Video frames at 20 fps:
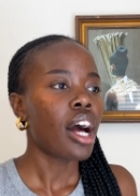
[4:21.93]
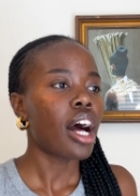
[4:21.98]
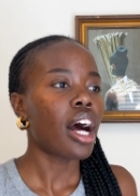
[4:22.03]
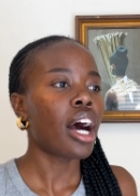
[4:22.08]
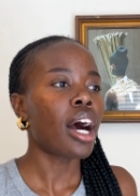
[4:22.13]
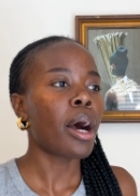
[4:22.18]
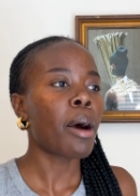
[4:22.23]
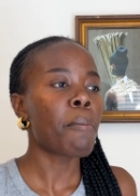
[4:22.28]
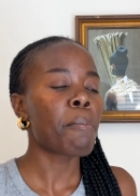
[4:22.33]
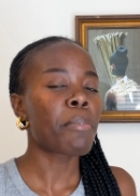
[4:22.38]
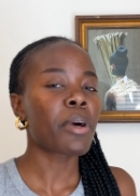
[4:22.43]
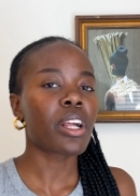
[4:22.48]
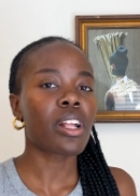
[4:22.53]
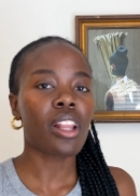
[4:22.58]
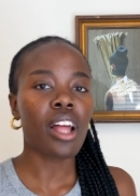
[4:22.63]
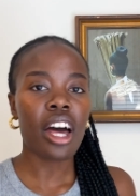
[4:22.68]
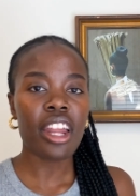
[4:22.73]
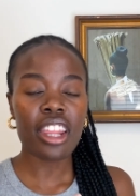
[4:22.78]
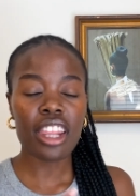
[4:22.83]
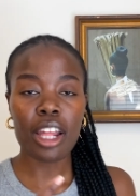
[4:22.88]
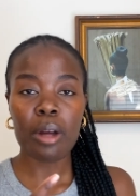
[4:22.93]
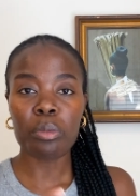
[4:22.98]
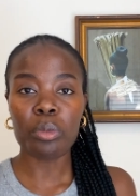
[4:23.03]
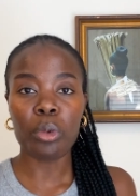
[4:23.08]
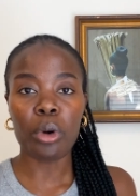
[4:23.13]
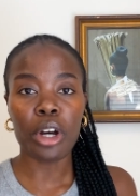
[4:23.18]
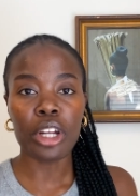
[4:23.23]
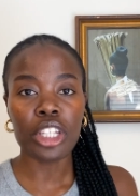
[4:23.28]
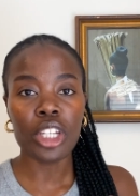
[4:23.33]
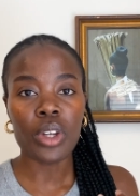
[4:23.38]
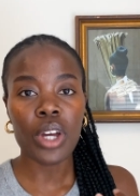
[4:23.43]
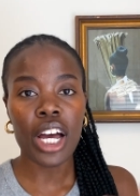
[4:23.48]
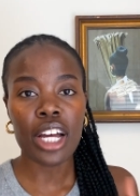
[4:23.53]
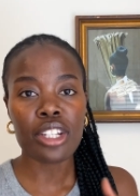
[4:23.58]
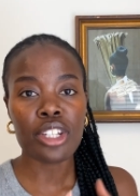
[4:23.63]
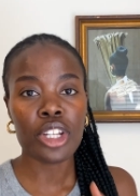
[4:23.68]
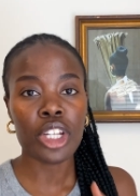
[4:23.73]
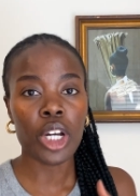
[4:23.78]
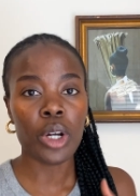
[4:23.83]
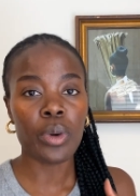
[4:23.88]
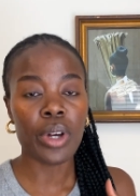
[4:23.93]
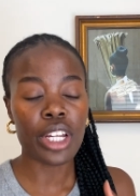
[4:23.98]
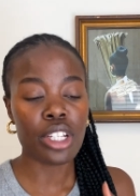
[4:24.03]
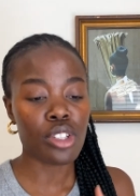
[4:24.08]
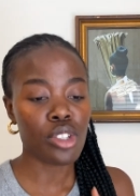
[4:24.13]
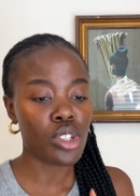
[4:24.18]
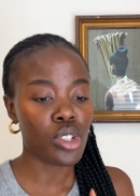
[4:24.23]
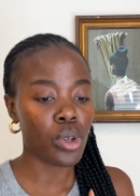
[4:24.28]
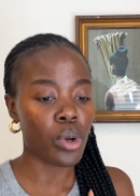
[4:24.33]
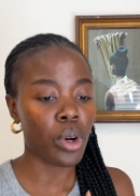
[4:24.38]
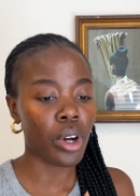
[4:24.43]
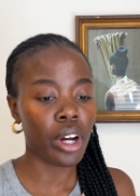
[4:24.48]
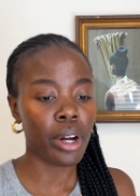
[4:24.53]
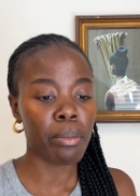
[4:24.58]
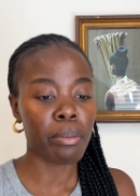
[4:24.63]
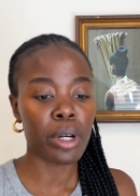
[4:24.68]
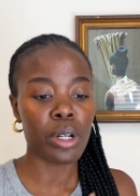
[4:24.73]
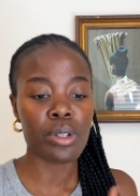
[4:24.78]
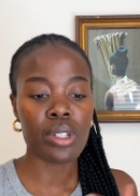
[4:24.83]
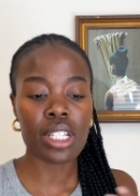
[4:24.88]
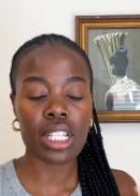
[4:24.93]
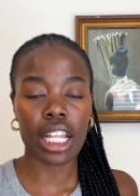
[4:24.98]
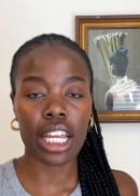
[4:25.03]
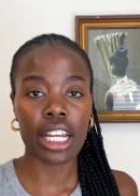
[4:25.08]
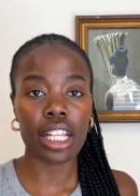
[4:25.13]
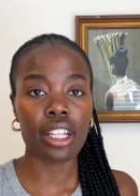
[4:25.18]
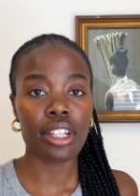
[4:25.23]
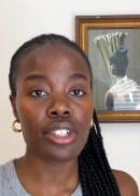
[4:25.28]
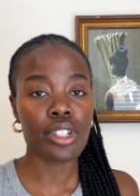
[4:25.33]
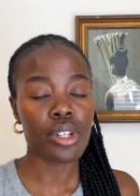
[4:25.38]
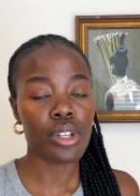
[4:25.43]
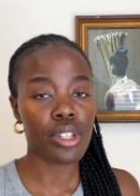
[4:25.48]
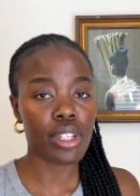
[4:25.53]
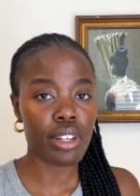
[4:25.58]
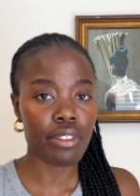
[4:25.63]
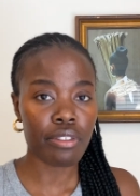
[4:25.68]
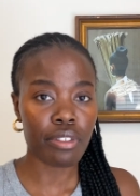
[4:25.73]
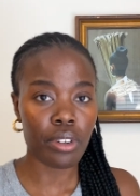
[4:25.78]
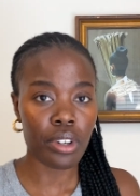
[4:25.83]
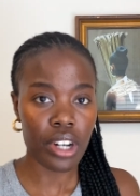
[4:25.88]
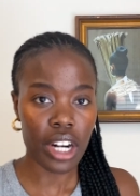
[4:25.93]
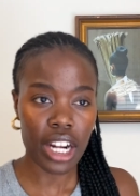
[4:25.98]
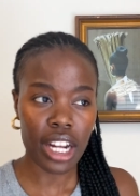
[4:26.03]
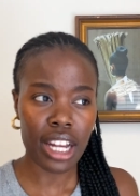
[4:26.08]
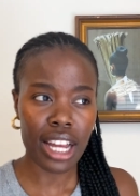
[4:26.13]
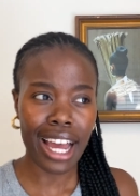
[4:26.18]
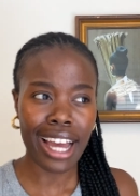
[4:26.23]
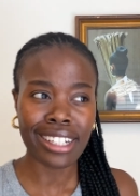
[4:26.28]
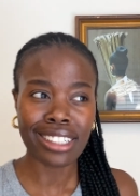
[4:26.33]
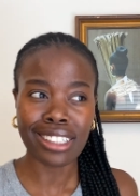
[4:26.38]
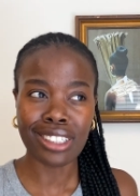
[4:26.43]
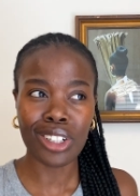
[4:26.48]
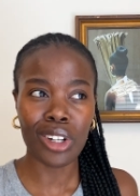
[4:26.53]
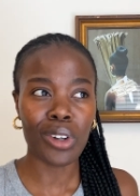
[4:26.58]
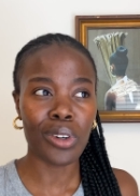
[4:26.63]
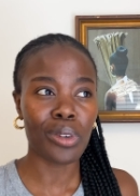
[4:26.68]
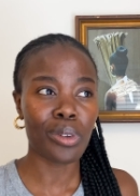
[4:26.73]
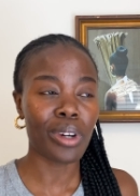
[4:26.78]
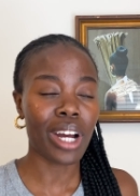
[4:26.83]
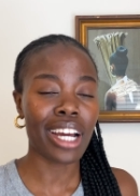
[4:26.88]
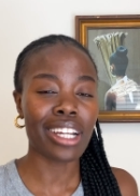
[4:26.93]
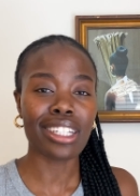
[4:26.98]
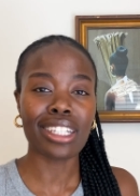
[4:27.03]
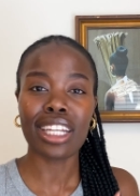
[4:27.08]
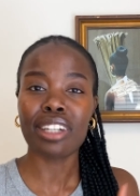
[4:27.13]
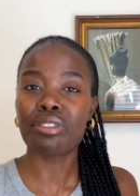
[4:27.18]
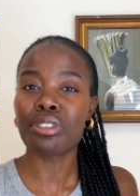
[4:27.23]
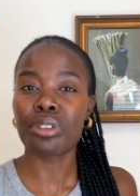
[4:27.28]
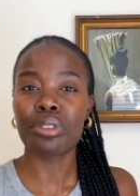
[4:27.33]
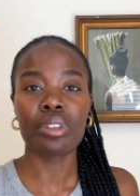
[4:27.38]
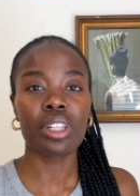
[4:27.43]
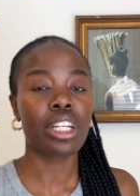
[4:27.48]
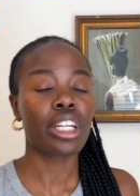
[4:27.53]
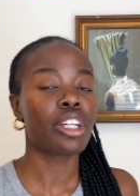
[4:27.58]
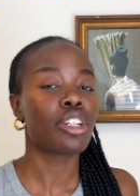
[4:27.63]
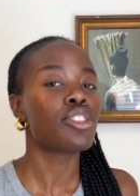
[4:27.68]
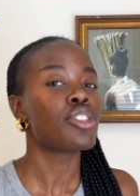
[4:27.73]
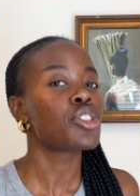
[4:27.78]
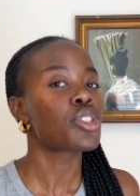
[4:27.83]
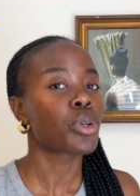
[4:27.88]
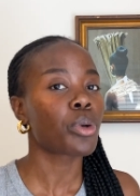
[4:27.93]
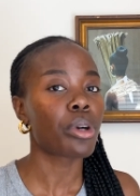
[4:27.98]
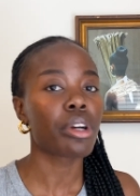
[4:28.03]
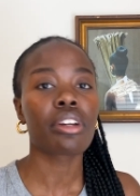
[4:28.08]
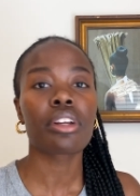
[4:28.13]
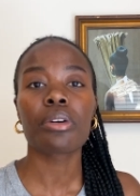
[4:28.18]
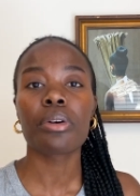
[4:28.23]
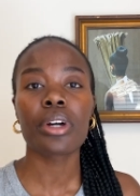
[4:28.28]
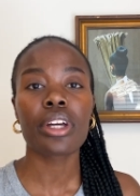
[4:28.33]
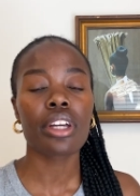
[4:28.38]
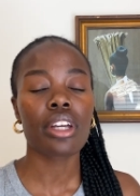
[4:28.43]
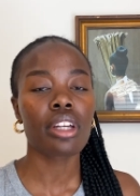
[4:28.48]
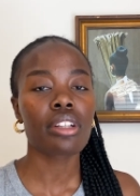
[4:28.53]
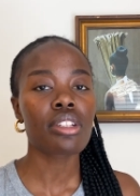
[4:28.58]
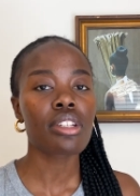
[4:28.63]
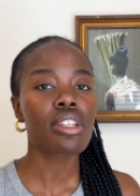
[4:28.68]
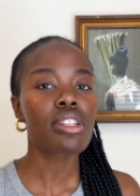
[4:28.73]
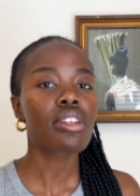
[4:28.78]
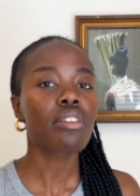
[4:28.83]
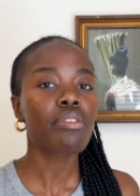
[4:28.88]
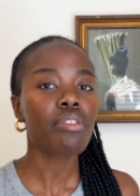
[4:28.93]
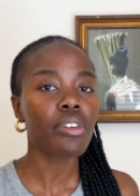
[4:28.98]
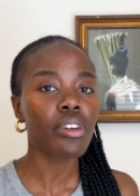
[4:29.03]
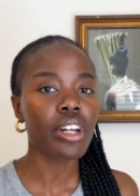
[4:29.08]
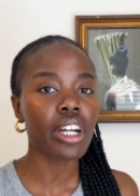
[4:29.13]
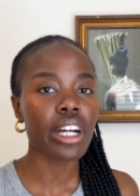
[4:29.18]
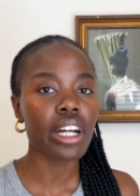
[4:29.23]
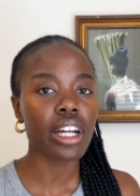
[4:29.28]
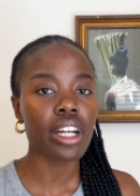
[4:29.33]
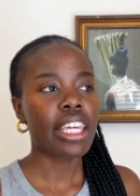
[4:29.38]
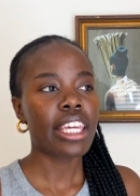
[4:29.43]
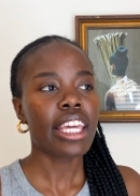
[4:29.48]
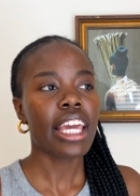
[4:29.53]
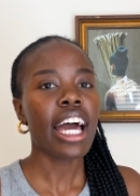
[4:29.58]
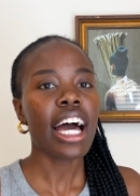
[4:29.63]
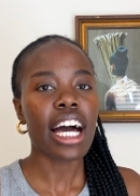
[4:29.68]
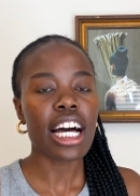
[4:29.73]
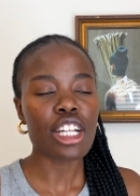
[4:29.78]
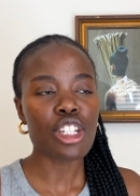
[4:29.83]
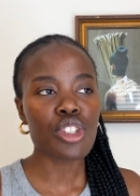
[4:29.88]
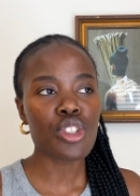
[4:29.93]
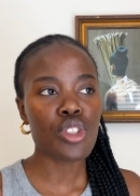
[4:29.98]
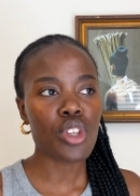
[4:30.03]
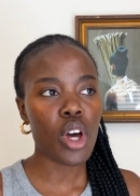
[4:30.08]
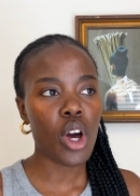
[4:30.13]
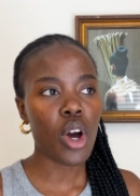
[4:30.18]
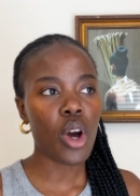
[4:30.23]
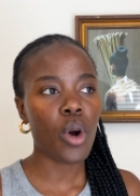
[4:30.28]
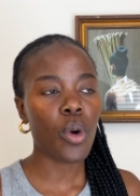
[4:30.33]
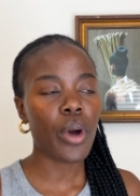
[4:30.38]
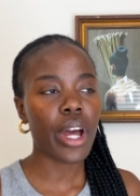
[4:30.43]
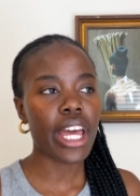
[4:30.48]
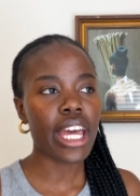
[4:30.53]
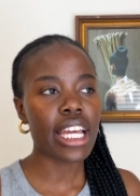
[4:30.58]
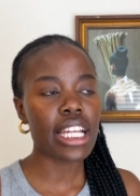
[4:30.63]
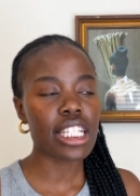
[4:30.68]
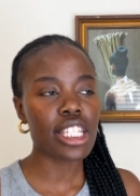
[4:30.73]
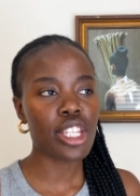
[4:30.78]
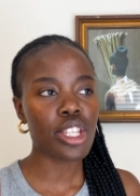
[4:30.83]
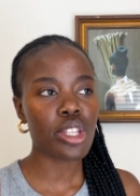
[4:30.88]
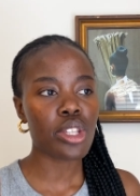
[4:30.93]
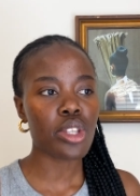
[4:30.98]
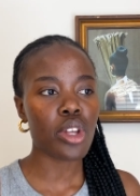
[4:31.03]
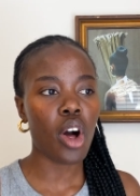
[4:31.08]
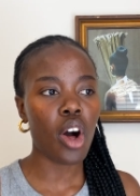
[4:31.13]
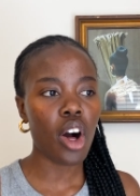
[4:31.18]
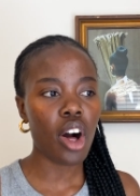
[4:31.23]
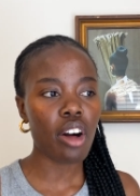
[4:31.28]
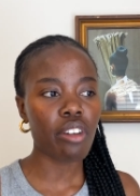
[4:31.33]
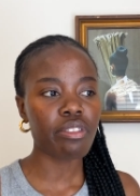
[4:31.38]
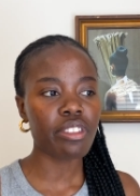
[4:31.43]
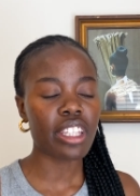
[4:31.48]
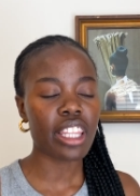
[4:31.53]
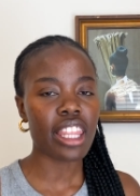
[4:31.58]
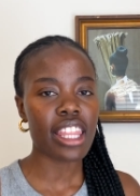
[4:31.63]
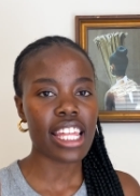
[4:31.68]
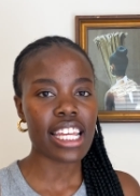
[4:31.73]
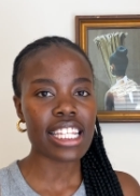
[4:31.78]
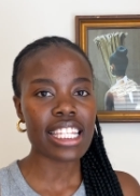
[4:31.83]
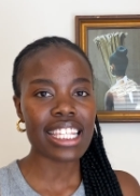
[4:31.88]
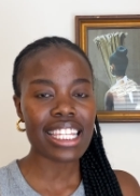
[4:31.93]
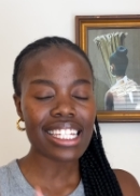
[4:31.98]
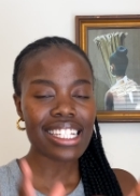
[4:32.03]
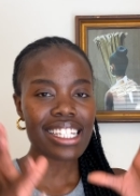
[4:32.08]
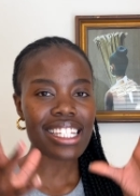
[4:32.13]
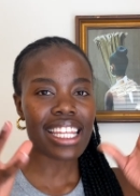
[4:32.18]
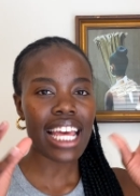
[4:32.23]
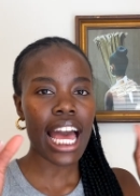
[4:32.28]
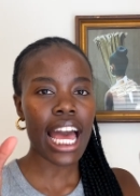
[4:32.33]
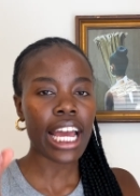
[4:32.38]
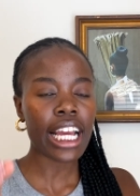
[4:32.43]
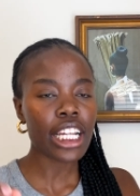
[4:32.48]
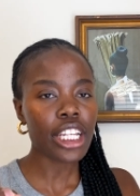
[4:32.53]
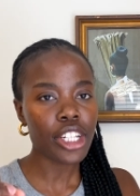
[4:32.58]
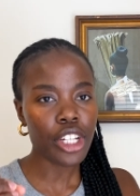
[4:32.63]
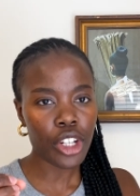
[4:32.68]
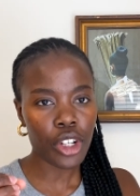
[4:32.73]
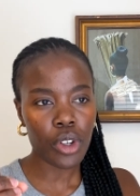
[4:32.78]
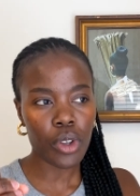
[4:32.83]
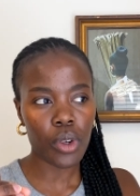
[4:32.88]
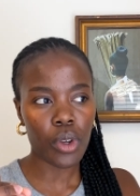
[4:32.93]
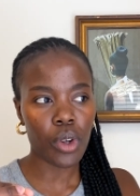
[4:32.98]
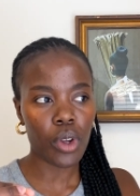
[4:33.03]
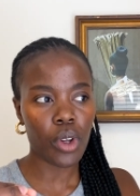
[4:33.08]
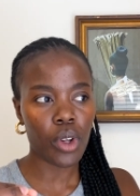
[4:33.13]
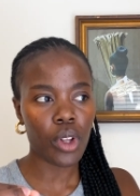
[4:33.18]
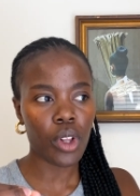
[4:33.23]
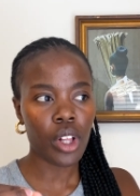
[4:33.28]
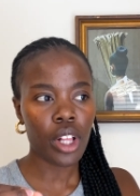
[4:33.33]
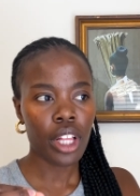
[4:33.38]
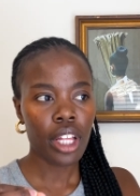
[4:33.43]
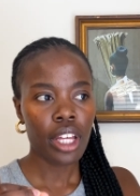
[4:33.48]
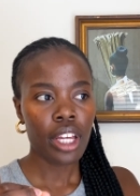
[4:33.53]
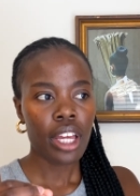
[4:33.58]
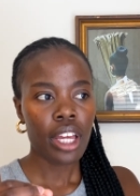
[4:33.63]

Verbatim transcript: um, but a lot of them, one, you had to go in store, most likely to Sephora. I don't, I never really enjoyed going into Sephora. Yeah, so it solved this technical